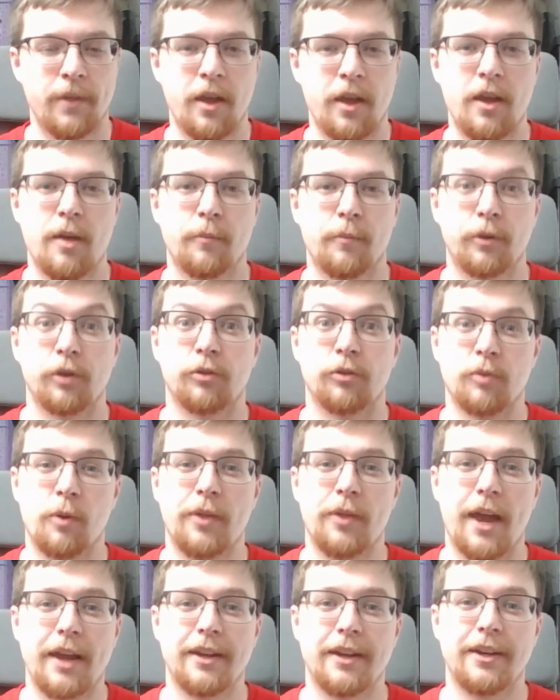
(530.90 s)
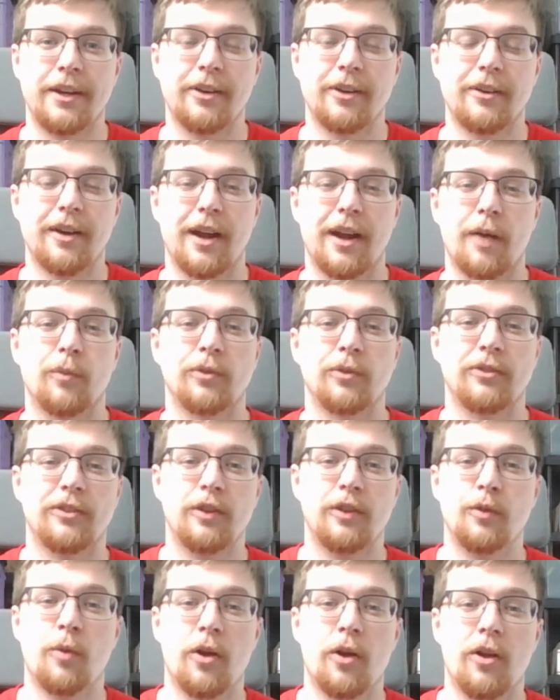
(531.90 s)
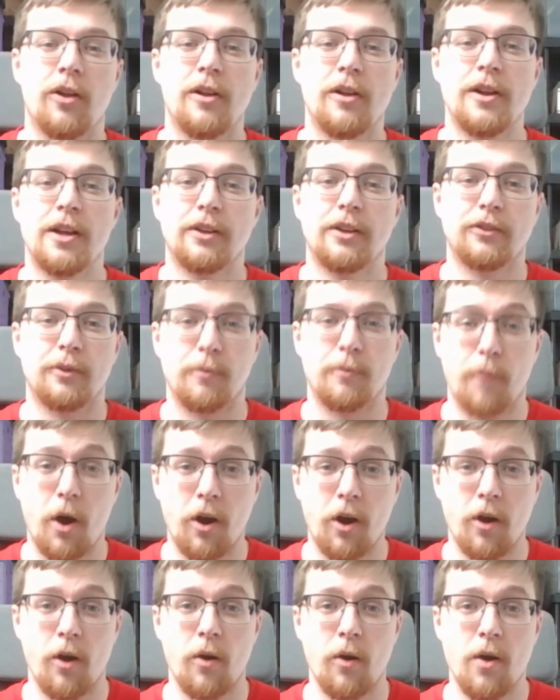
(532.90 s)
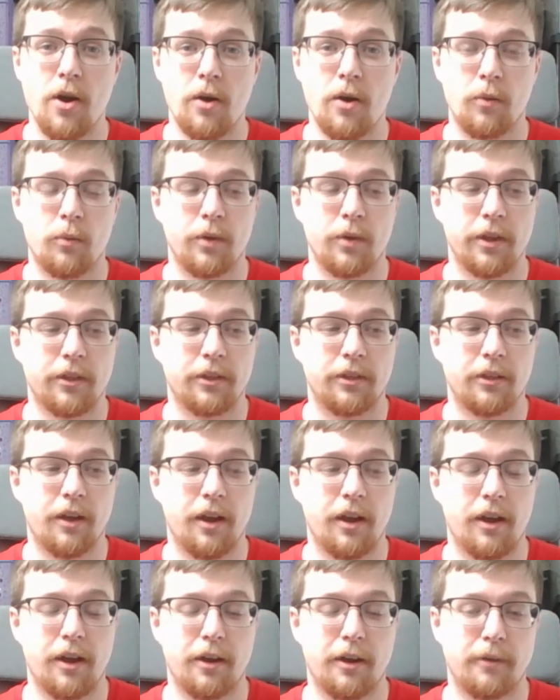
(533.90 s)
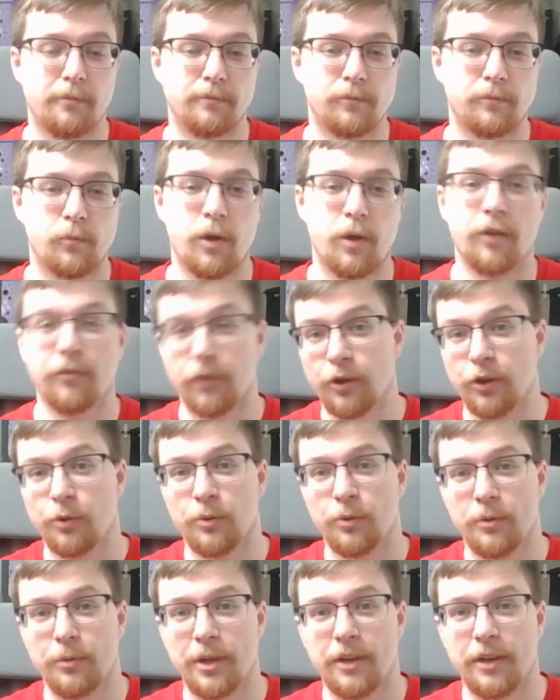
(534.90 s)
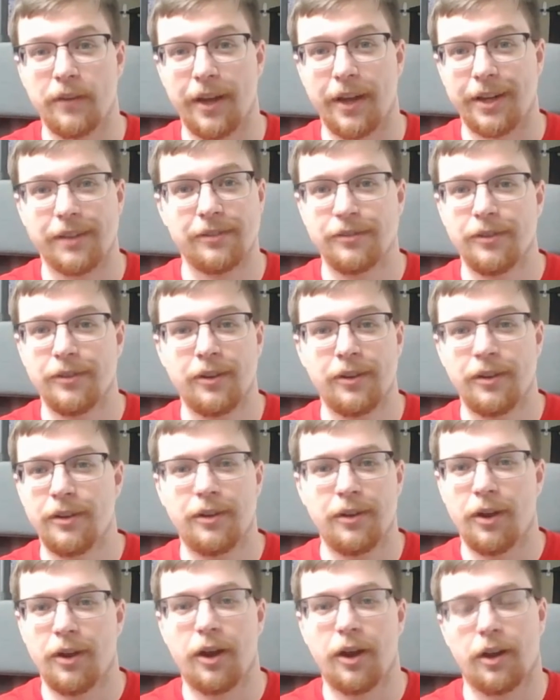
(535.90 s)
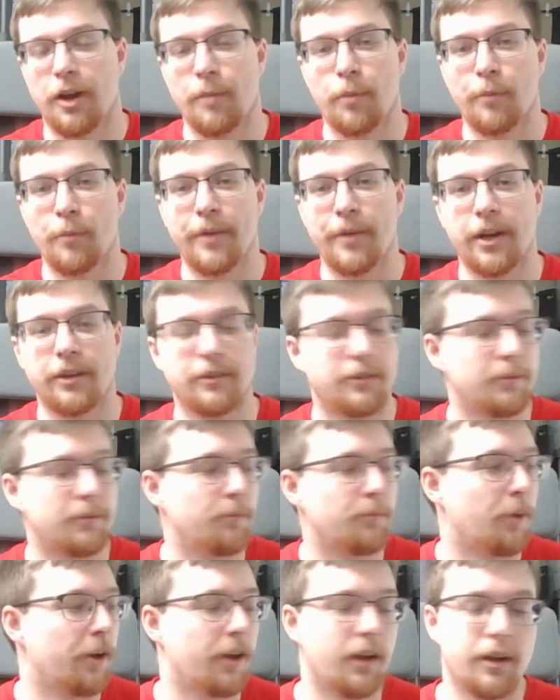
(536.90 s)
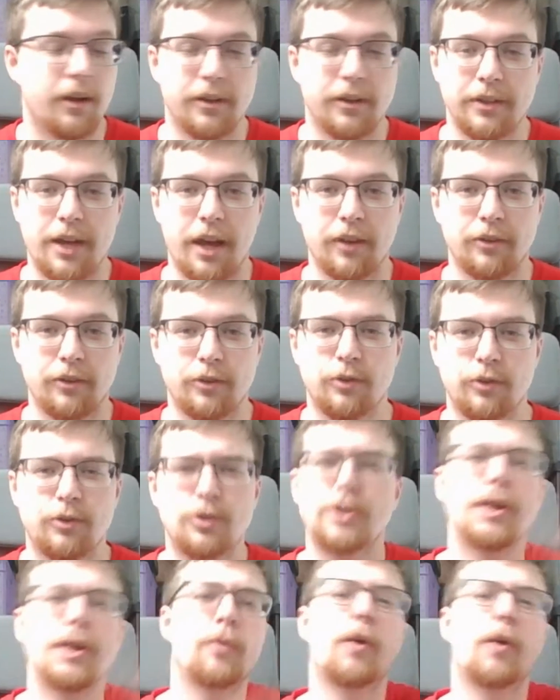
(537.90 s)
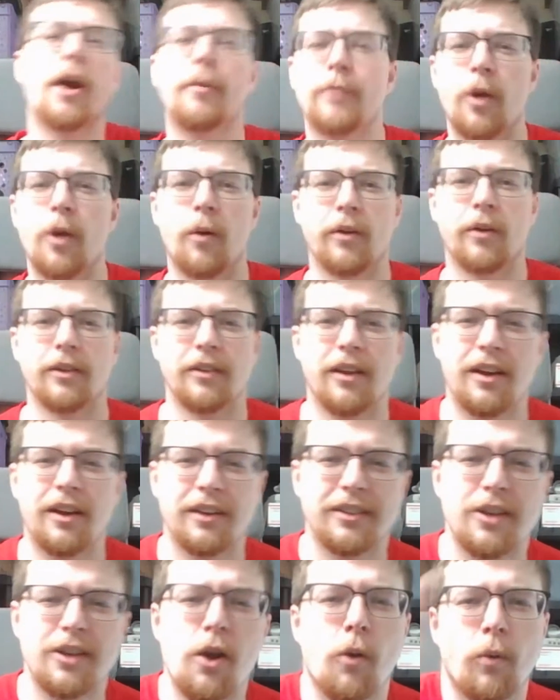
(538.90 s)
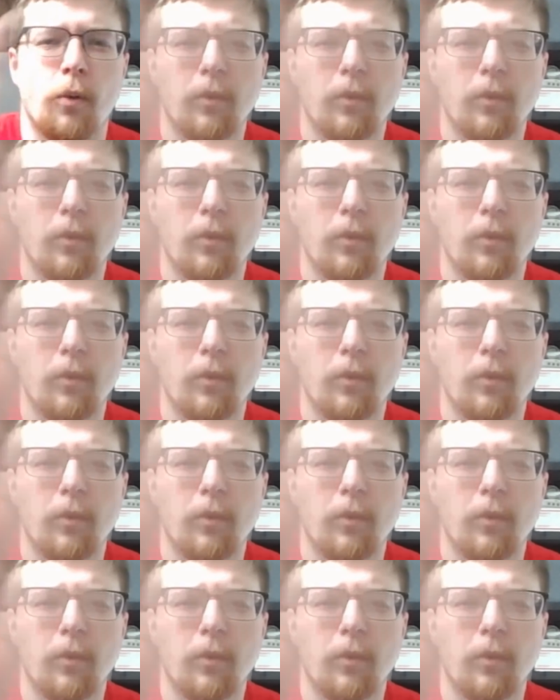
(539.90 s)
going to throw that in here, and I will see you all tomorrow with, well, for you it'll be in like a couple minutes, but yeah, you get where I'm going. Go.